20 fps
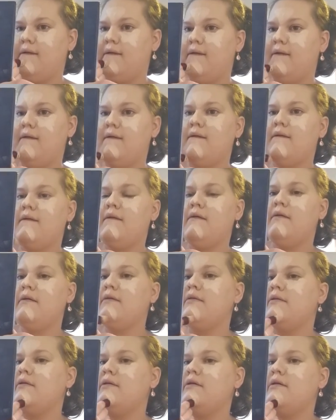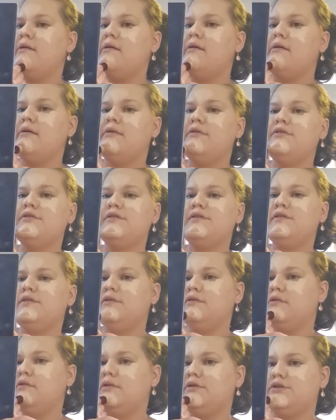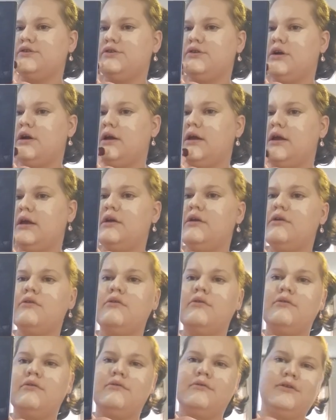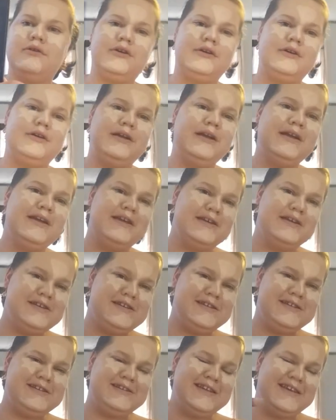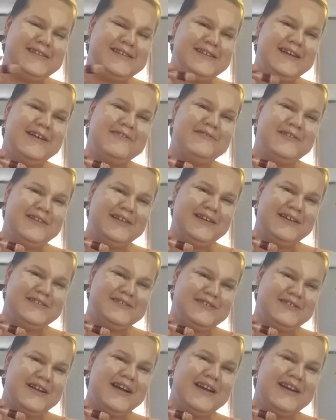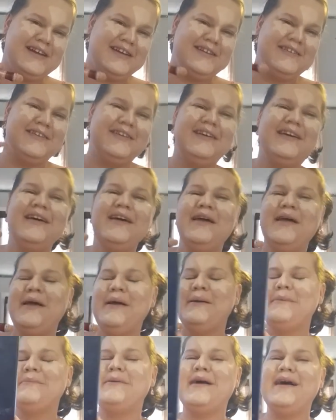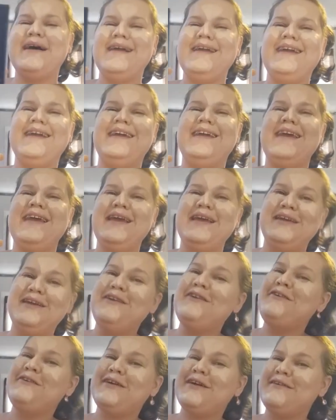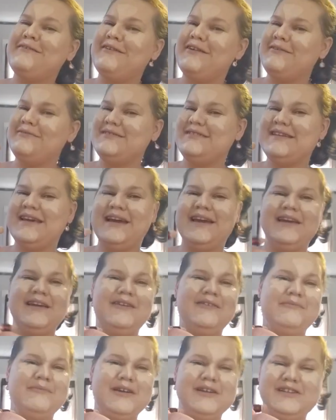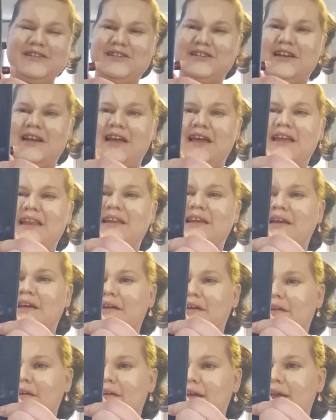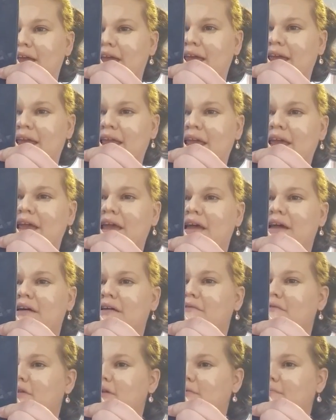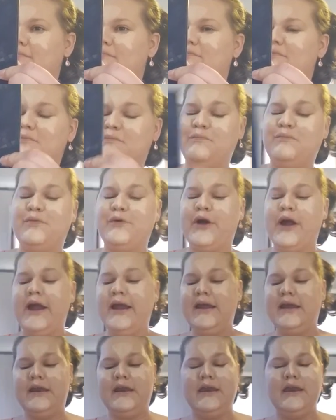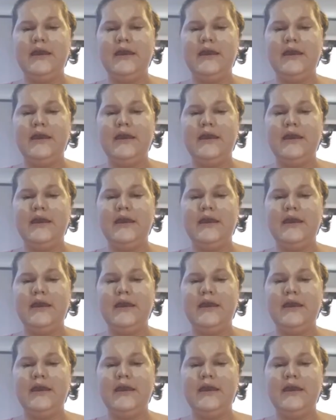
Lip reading: And then I just do a triangle, or ish. That's not really a triangle, but you get what I'm saying, on my chin. I want to brighten